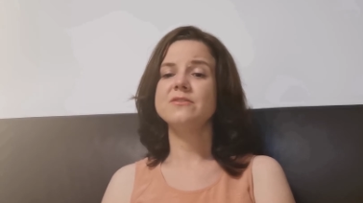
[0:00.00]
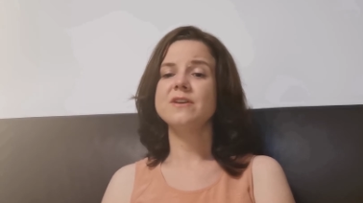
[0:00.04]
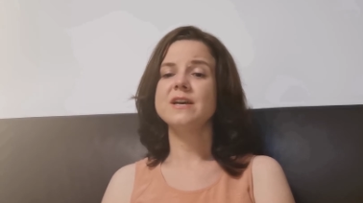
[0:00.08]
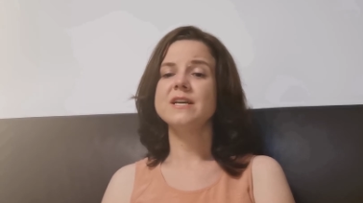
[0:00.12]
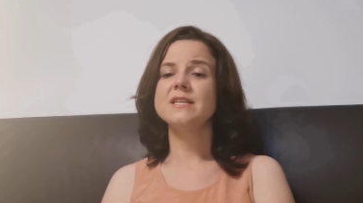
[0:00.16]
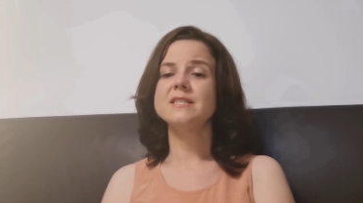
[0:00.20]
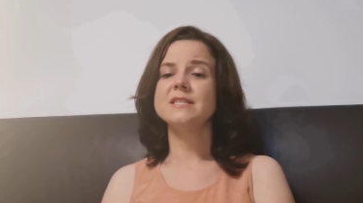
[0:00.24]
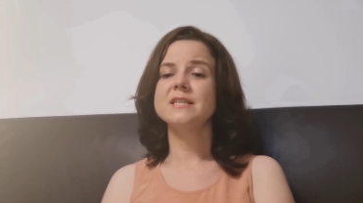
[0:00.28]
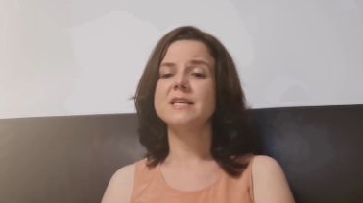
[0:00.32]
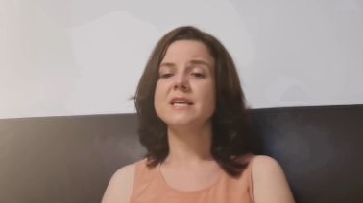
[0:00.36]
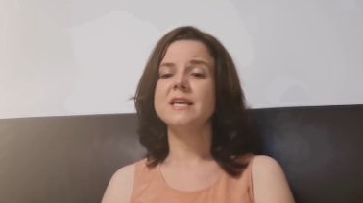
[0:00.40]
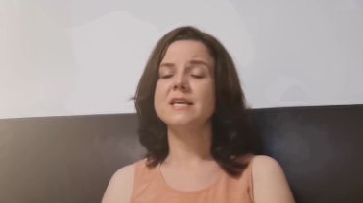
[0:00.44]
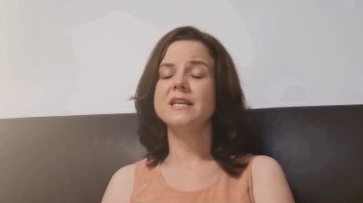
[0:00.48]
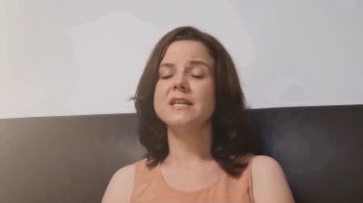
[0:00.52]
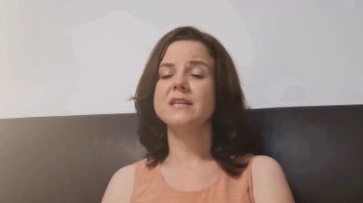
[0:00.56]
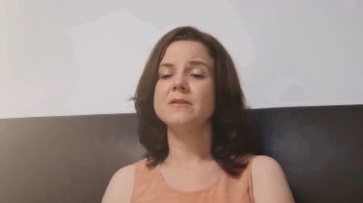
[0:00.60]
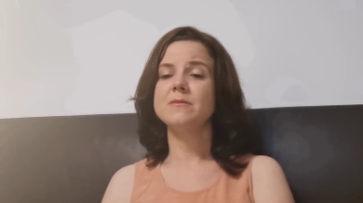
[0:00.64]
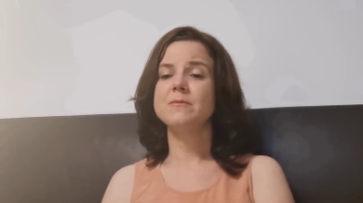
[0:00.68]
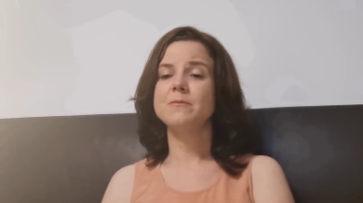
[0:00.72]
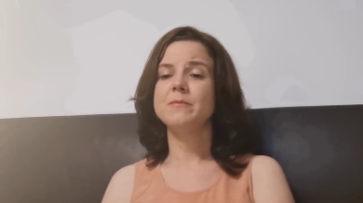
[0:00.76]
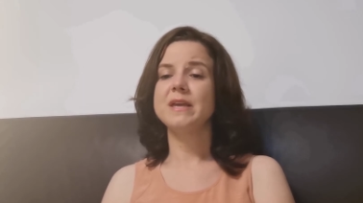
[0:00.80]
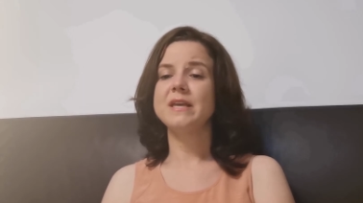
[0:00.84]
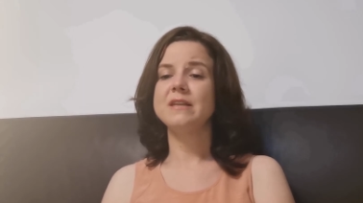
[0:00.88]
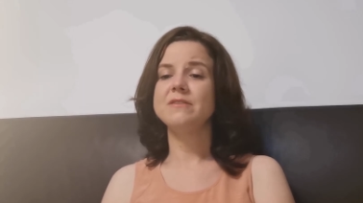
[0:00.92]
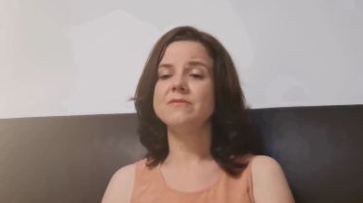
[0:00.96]
dry
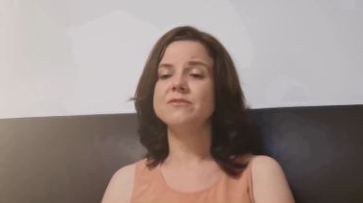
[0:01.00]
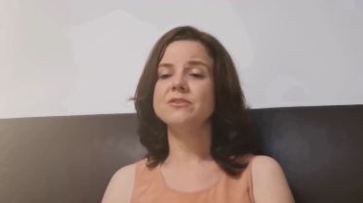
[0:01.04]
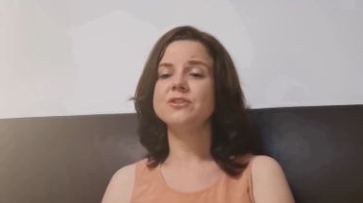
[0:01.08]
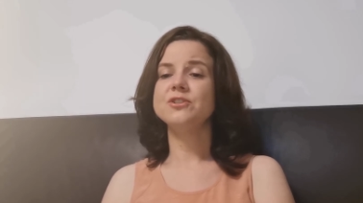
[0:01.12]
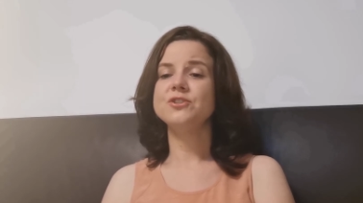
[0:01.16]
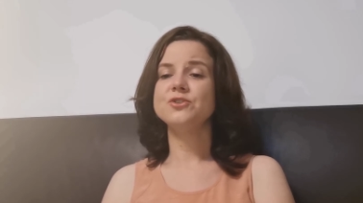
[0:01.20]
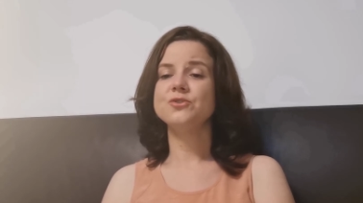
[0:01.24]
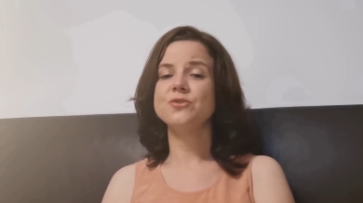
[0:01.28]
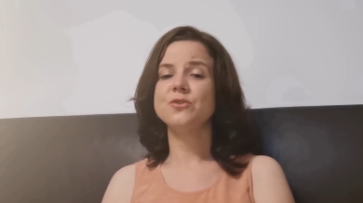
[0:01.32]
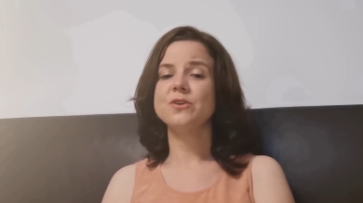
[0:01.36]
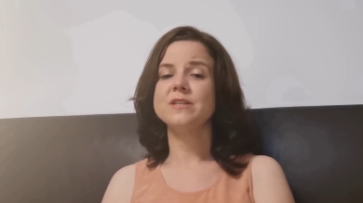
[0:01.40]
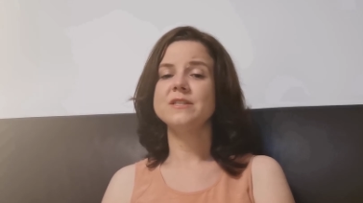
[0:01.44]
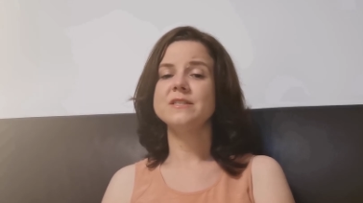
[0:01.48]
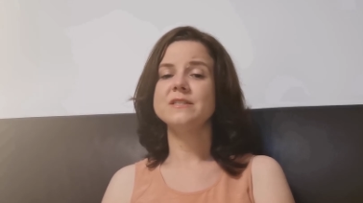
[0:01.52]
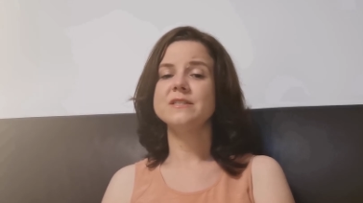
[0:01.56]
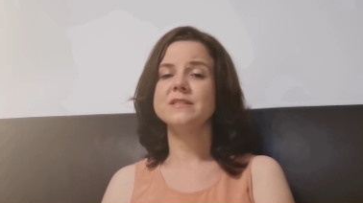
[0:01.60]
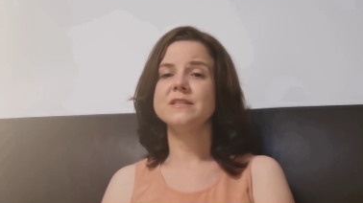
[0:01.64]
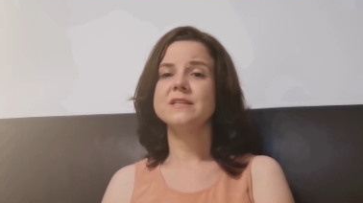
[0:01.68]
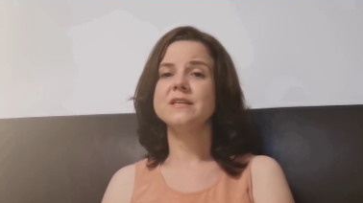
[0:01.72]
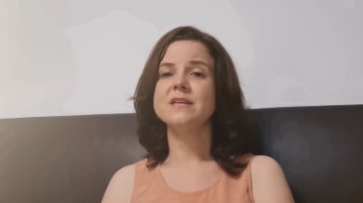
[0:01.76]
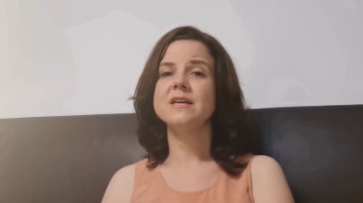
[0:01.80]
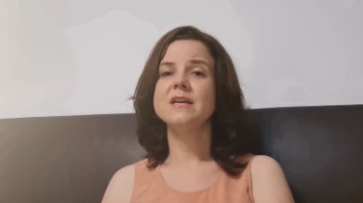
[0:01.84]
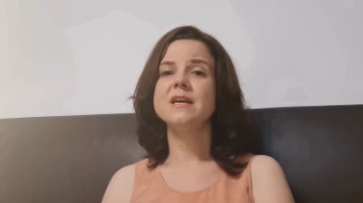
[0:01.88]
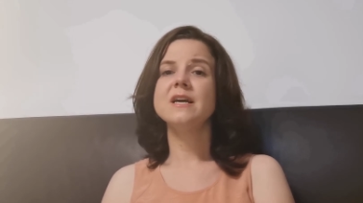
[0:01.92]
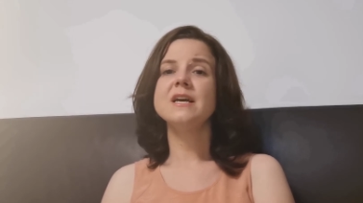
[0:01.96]
skin, painful
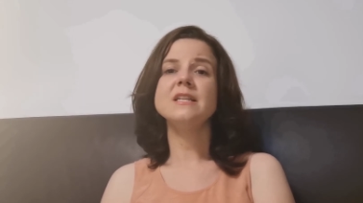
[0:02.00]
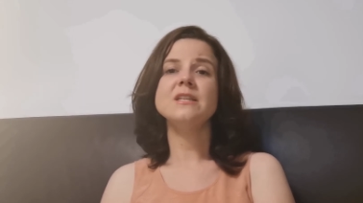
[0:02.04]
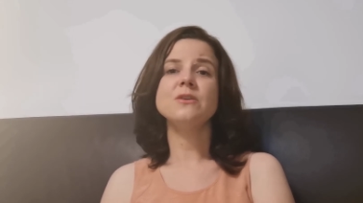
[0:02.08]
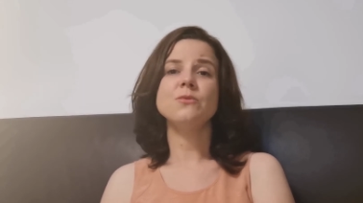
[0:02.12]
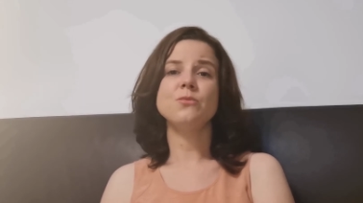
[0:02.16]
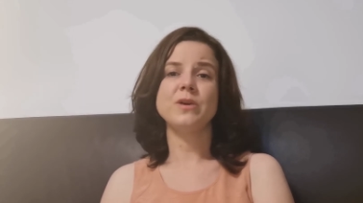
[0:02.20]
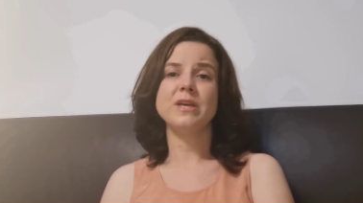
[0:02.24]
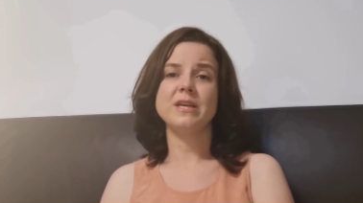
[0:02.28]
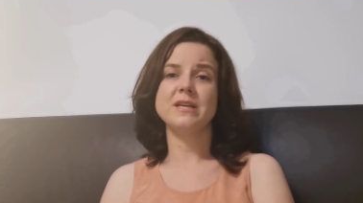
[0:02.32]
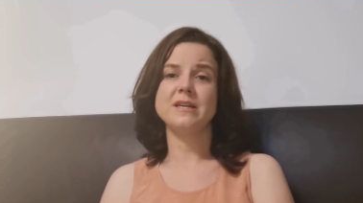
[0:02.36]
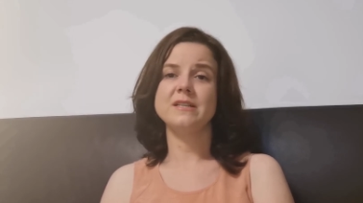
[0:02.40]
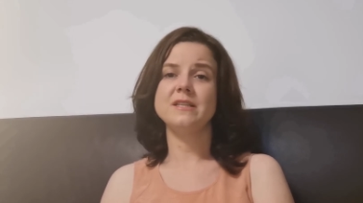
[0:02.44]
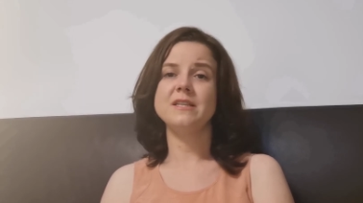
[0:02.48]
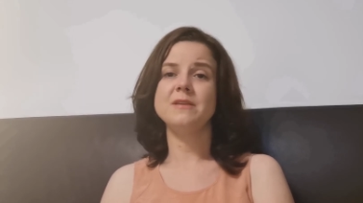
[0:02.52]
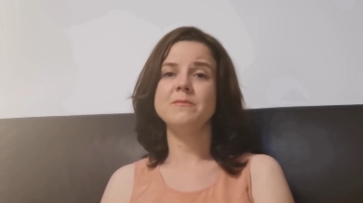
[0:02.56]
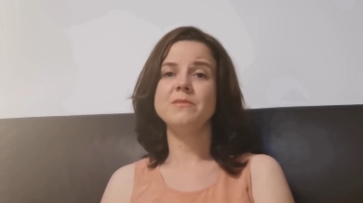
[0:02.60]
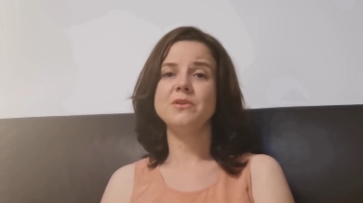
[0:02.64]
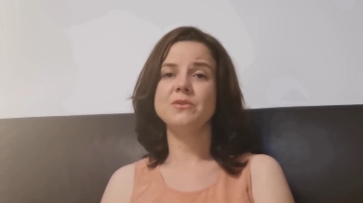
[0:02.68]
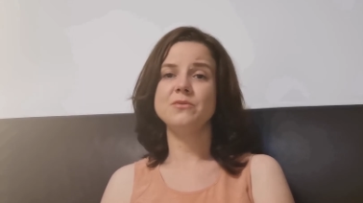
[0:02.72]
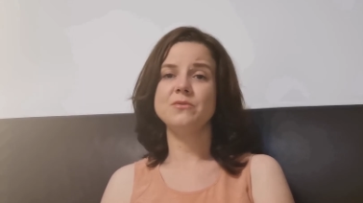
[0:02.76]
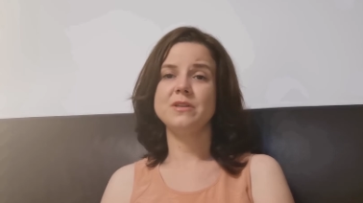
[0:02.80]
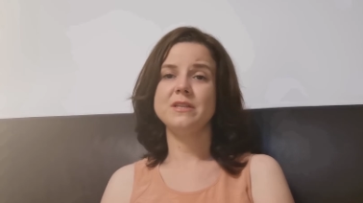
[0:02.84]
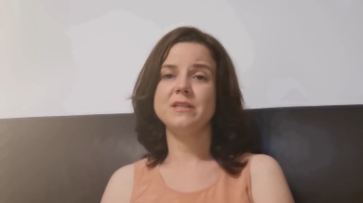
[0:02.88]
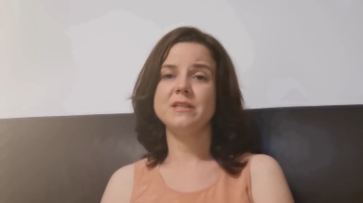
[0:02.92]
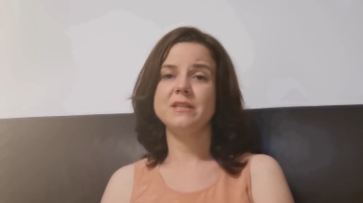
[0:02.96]
joints, and a weakened
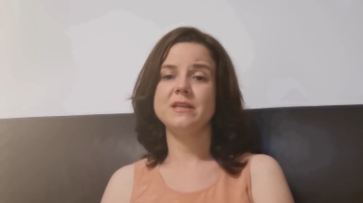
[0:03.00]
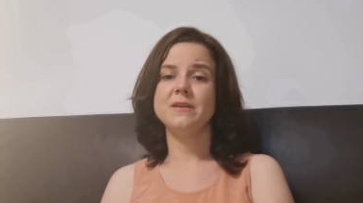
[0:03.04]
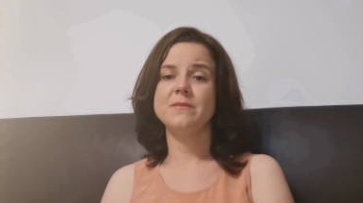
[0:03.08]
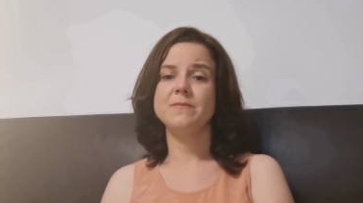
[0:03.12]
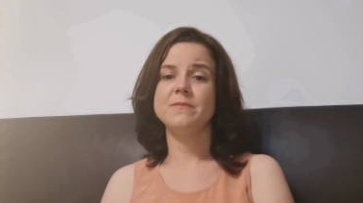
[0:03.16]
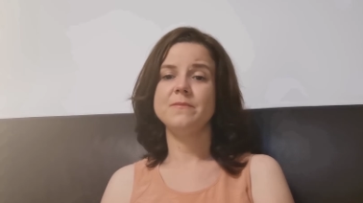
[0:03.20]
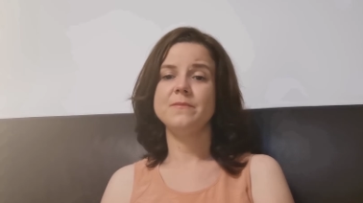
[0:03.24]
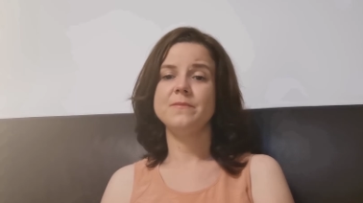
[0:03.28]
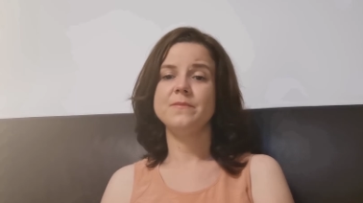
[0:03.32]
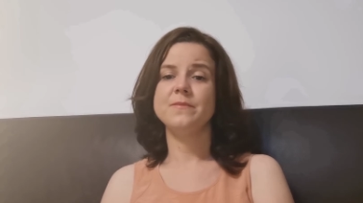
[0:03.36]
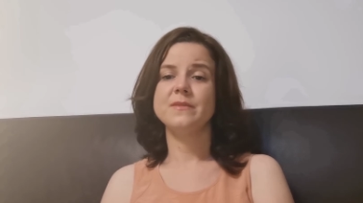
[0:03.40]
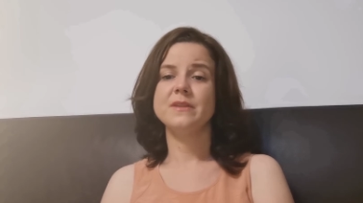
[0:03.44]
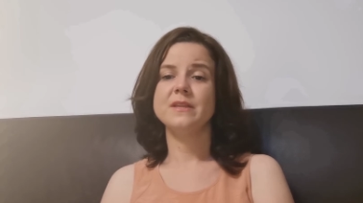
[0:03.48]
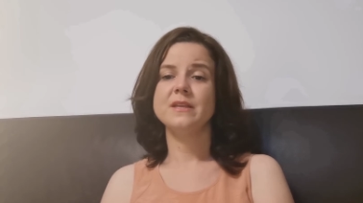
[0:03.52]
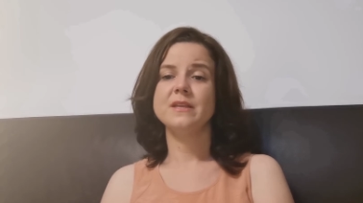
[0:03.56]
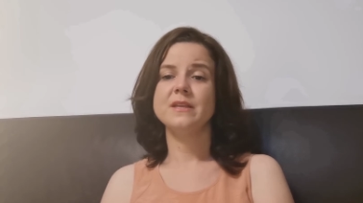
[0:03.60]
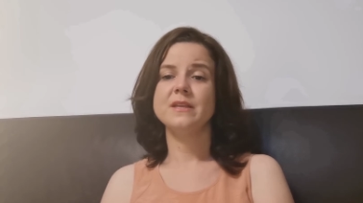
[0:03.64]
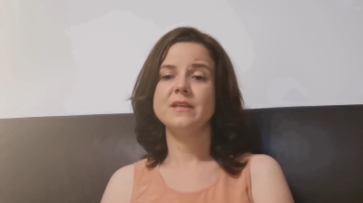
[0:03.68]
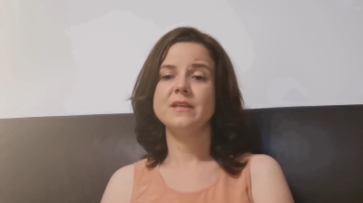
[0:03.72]
immunity.